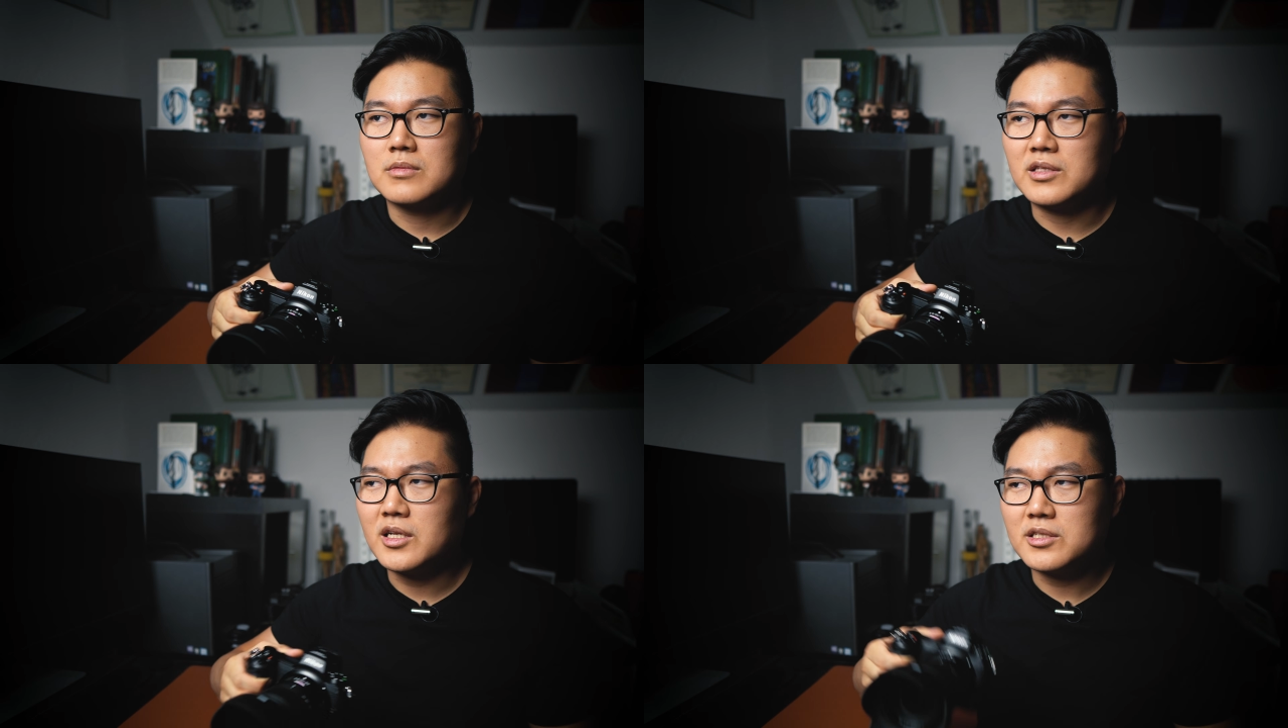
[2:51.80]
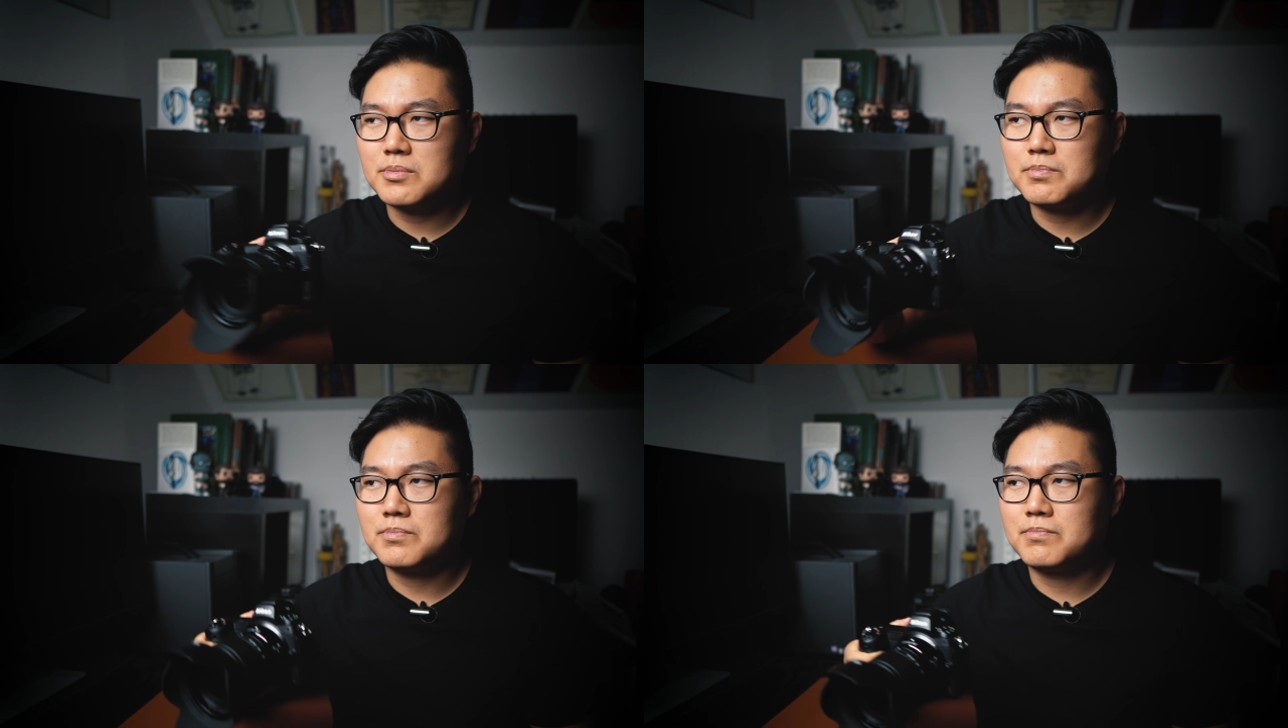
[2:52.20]
And
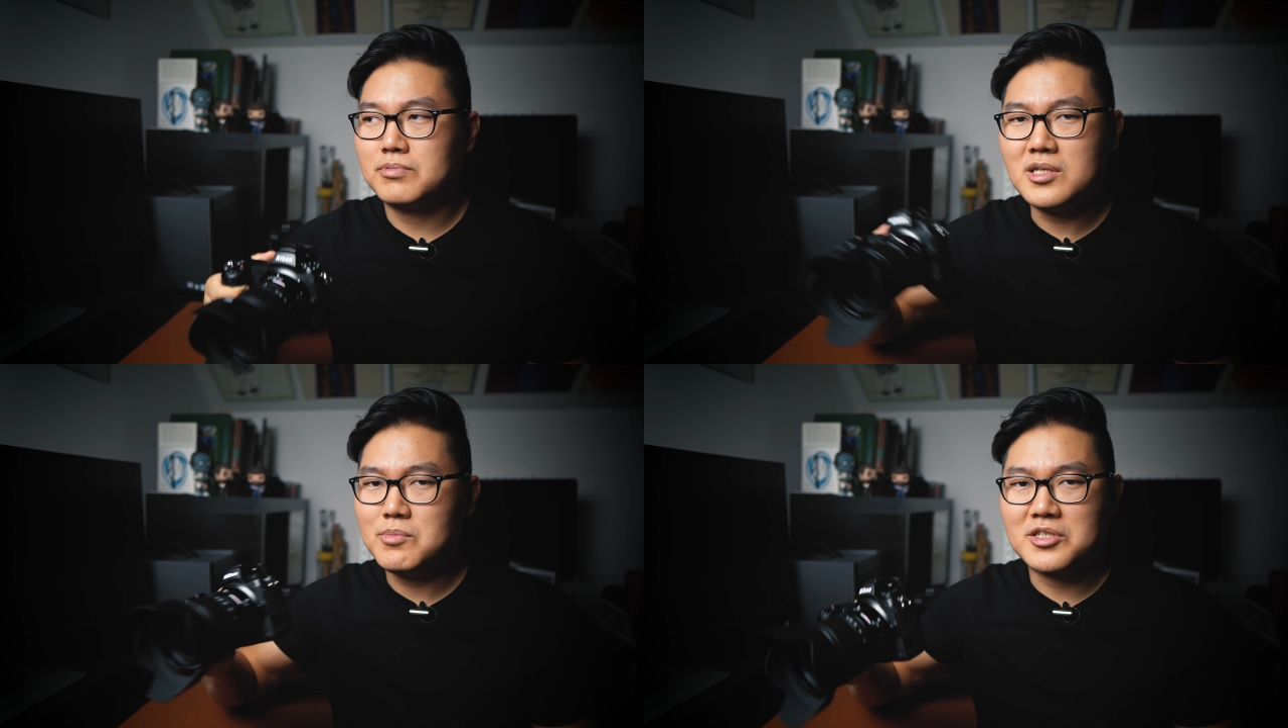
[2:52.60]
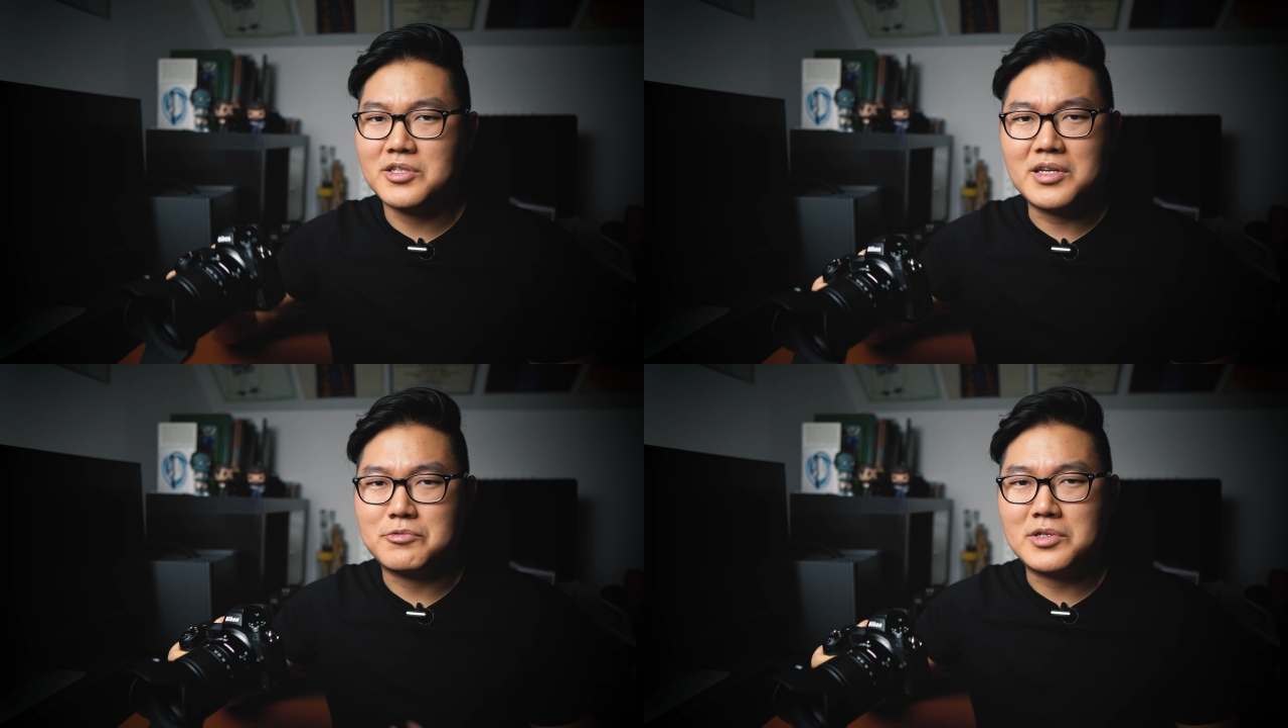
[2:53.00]
that's pretty much
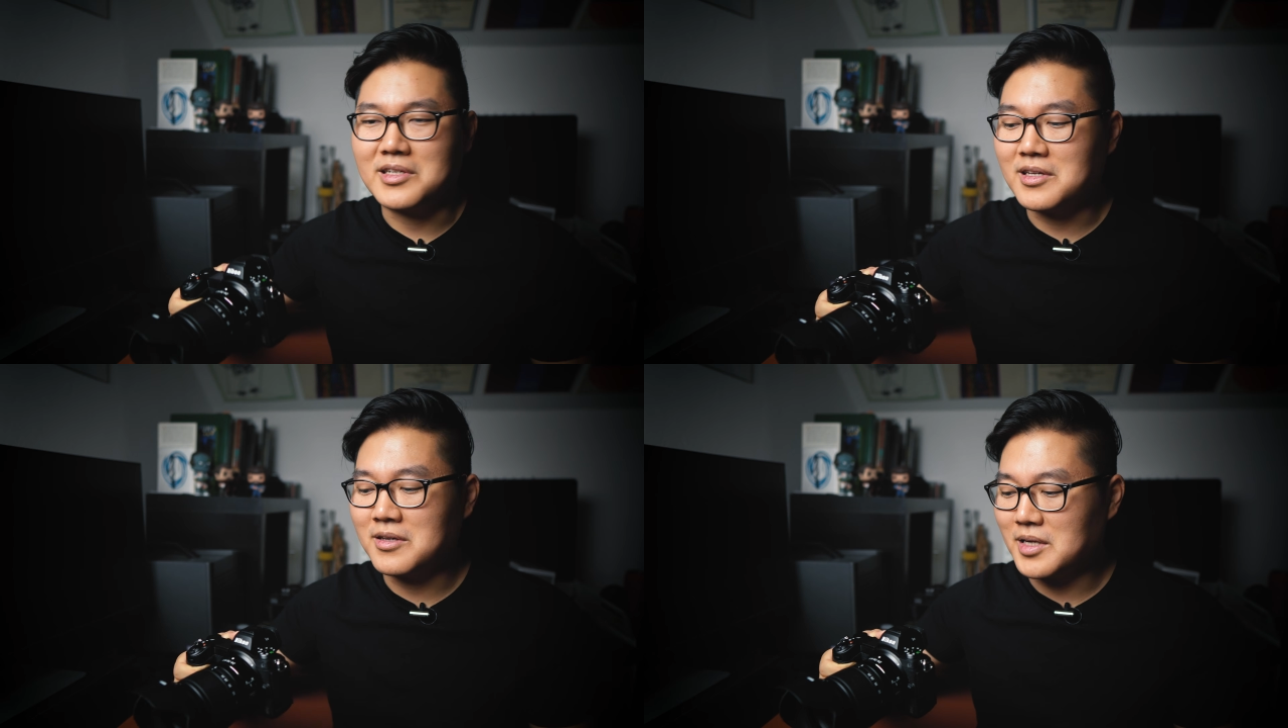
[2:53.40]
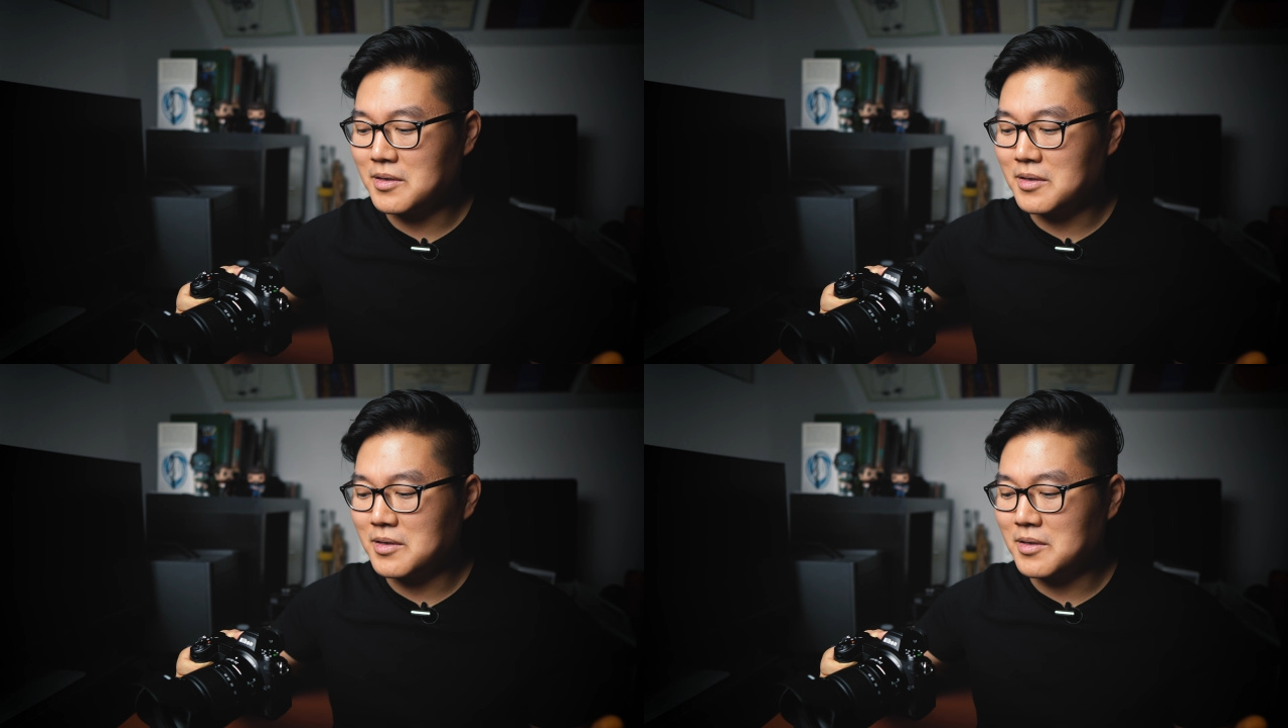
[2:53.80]
it, really.